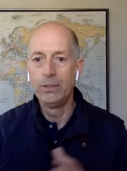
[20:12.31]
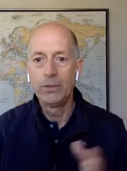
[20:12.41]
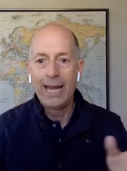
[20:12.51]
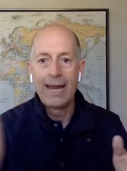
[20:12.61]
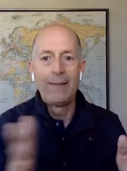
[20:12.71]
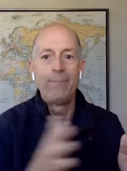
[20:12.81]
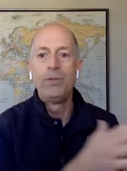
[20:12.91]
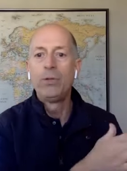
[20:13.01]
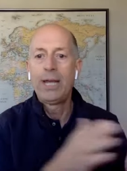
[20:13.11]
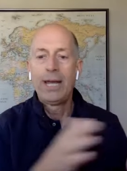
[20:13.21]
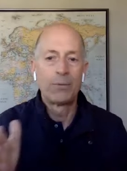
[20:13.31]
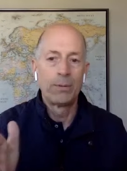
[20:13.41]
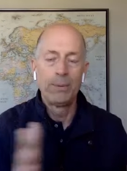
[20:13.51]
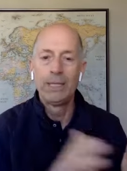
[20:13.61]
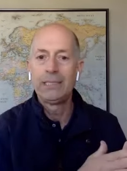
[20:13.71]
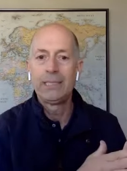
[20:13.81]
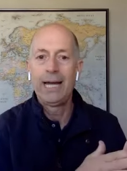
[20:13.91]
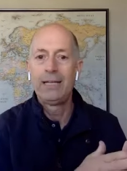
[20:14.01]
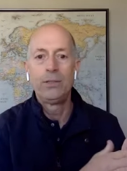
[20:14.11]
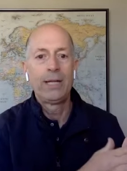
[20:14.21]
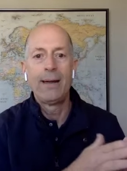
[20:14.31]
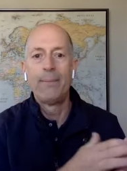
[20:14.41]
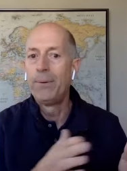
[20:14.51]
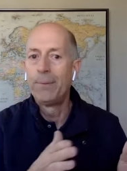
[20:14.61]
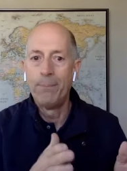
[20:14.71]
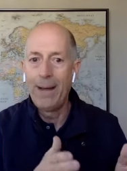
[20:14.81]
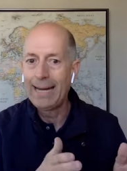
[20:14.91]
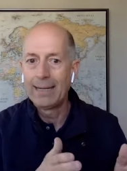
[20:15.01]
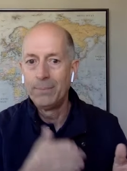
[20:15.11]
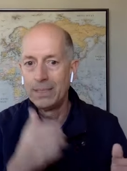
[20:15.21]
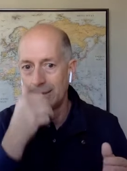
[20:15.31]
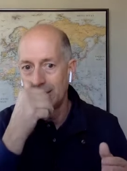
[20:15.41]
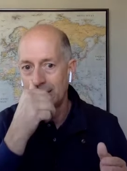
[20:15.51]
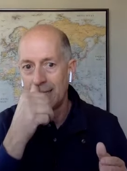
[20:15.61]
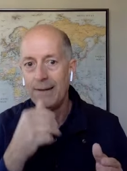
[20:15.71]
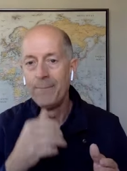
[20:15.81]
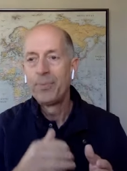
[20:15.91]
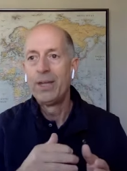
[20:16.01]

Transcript: You can't you can't replace that. You can't put them back in business. Yeah.